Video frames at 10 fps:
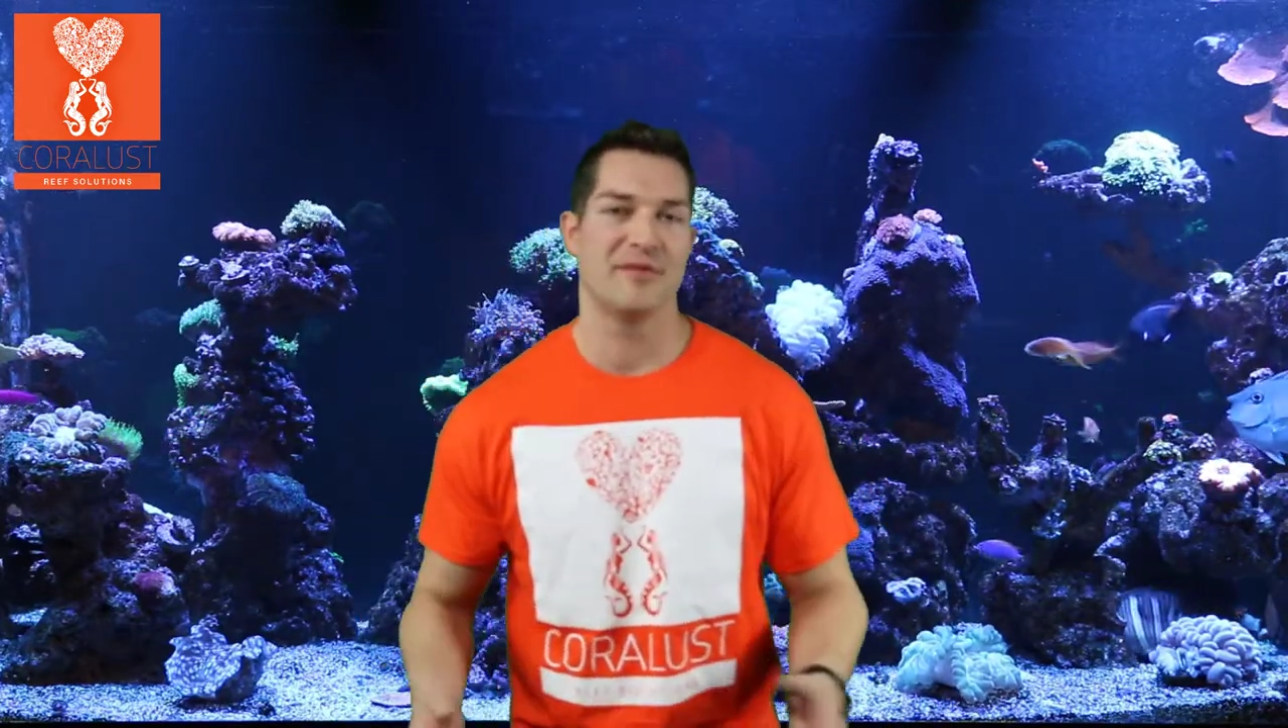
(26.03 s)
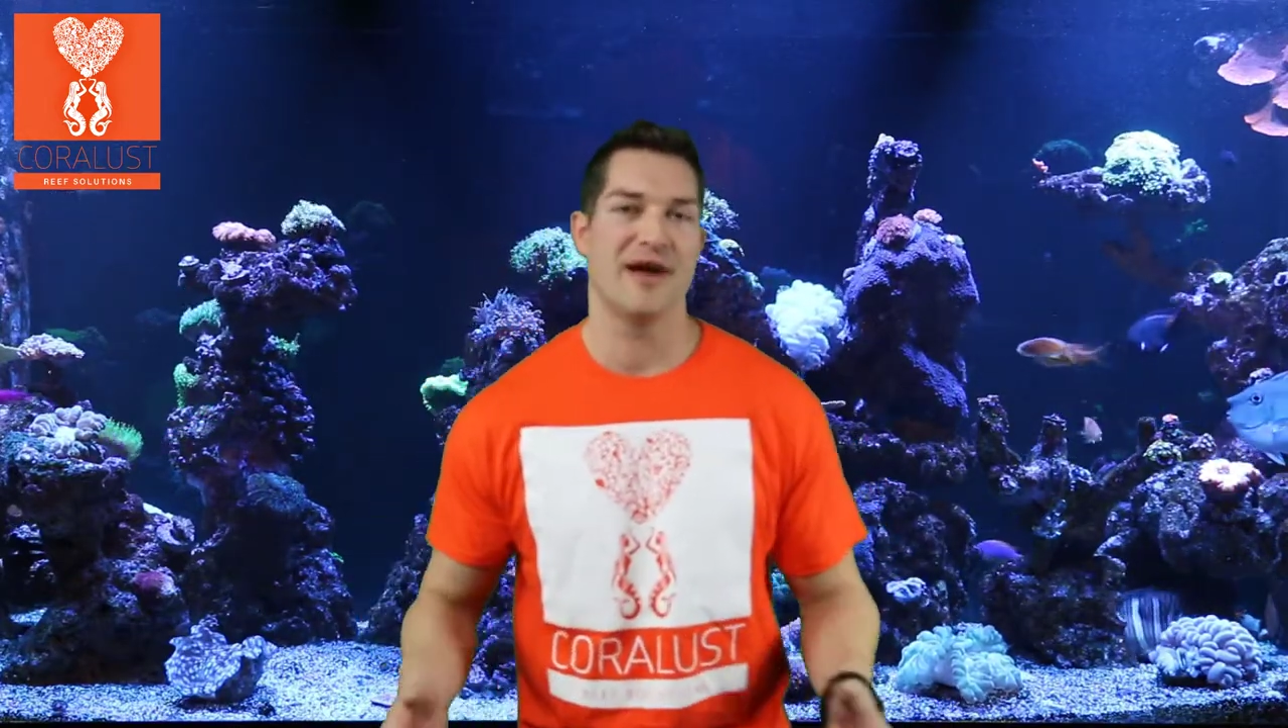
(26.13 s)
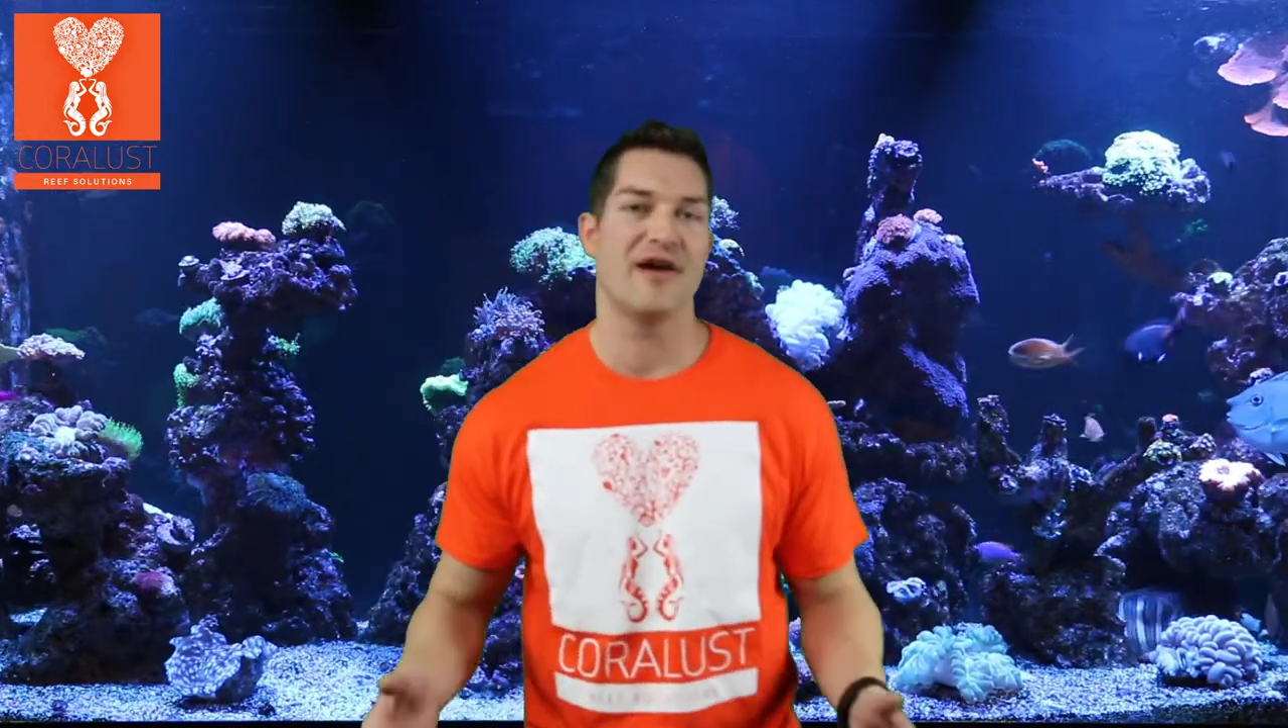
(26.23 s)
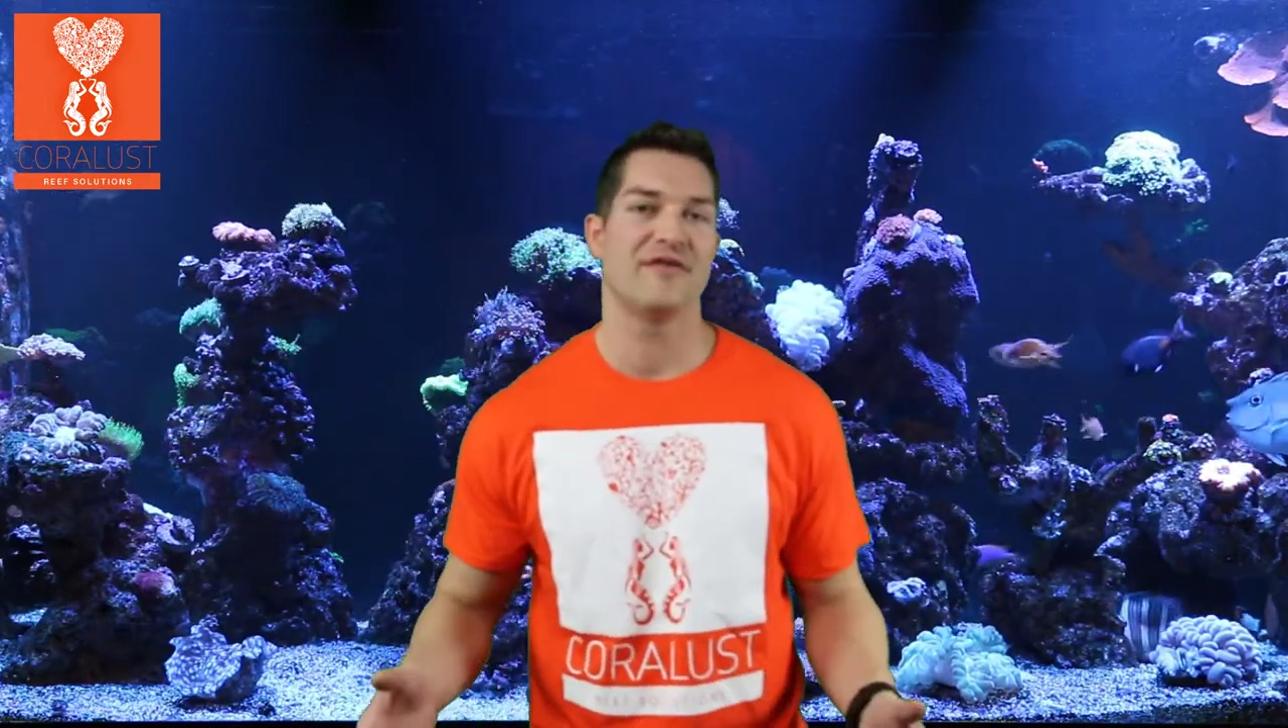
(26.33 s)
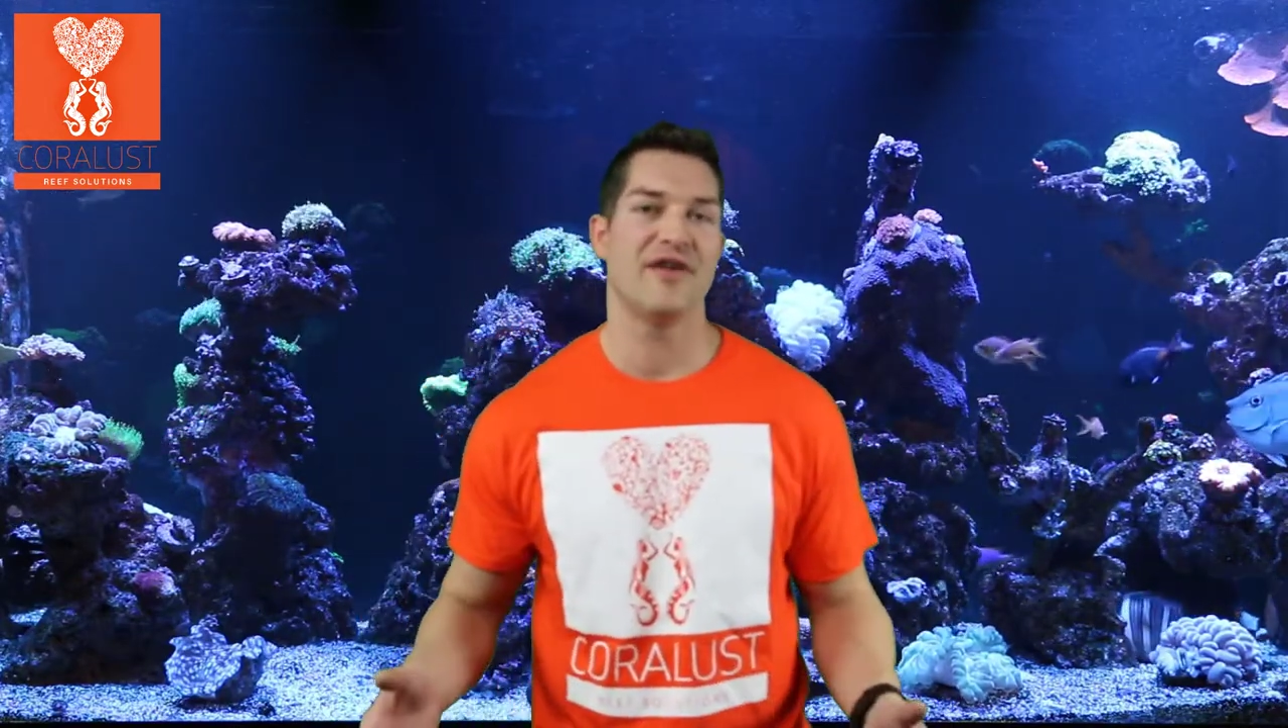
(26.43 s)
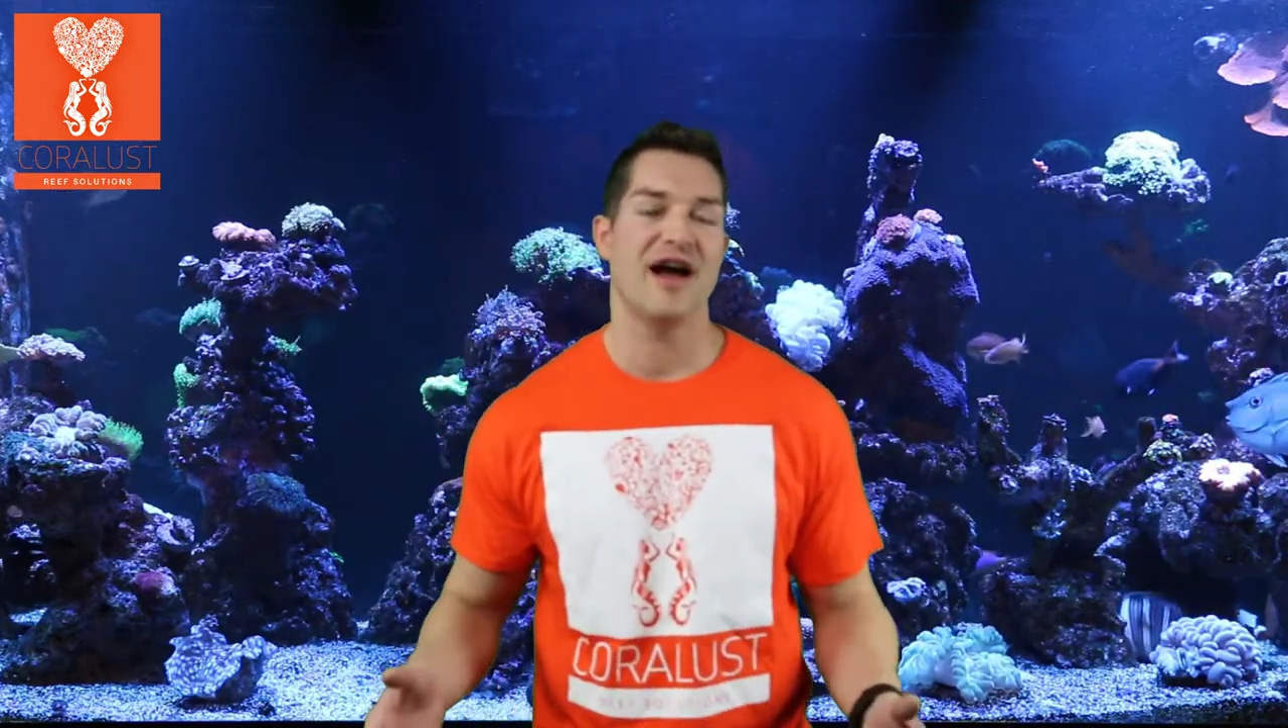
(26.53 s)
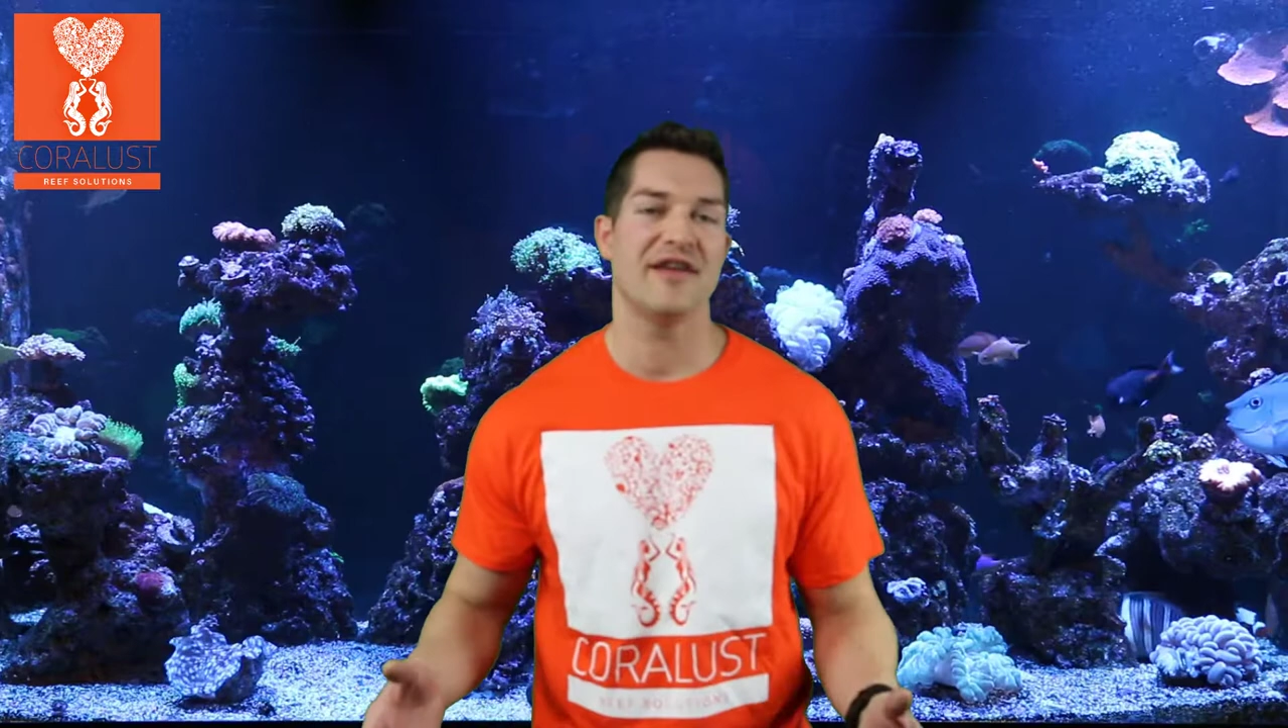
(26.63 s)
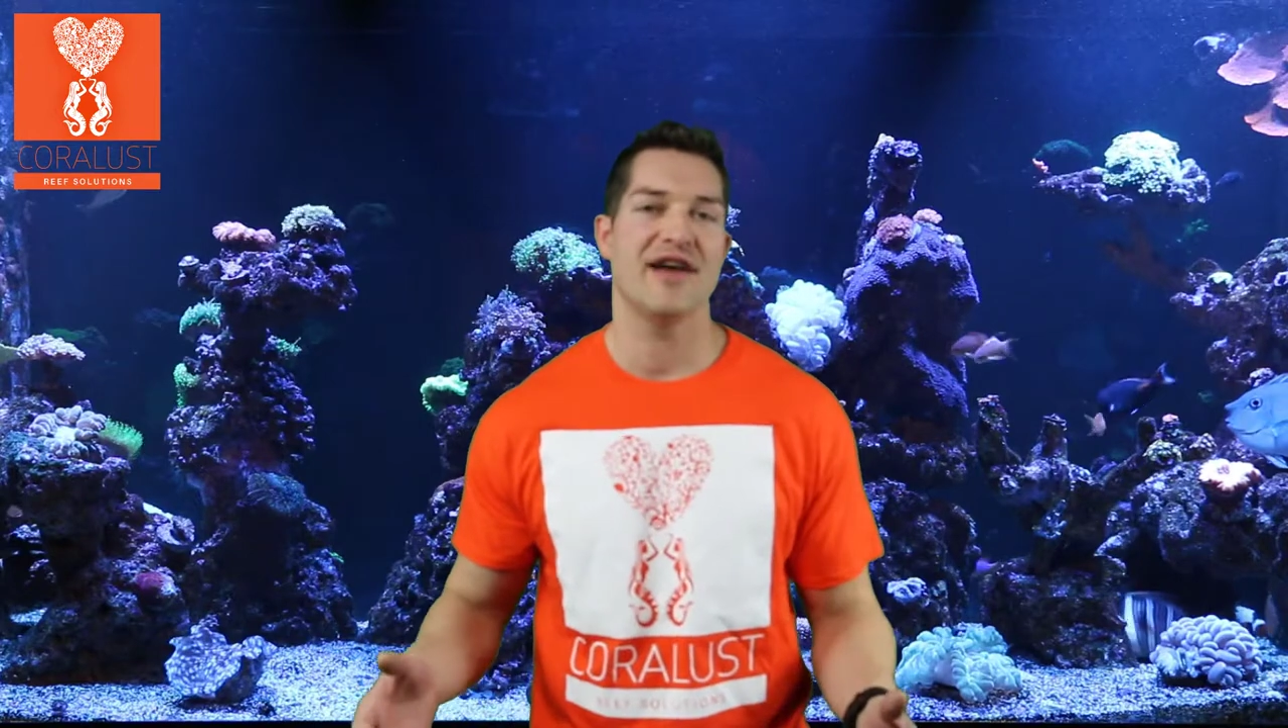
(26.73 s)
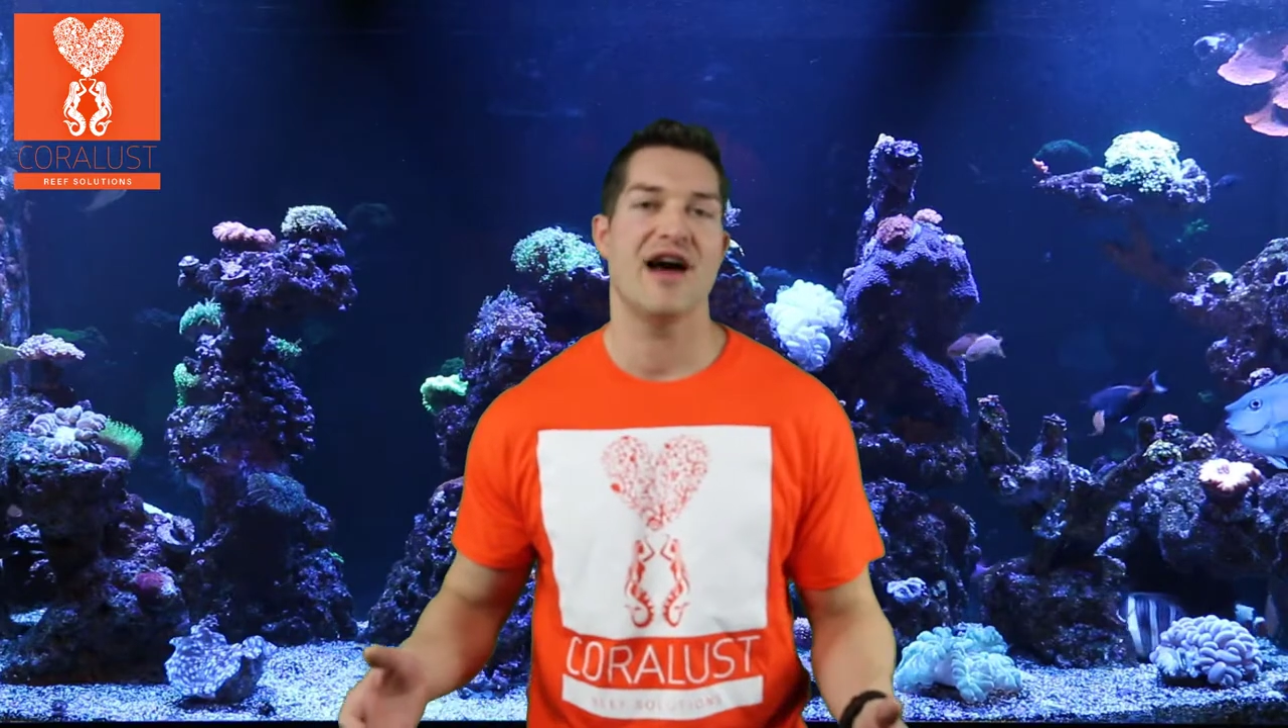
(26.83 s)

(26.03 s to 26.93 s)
about 5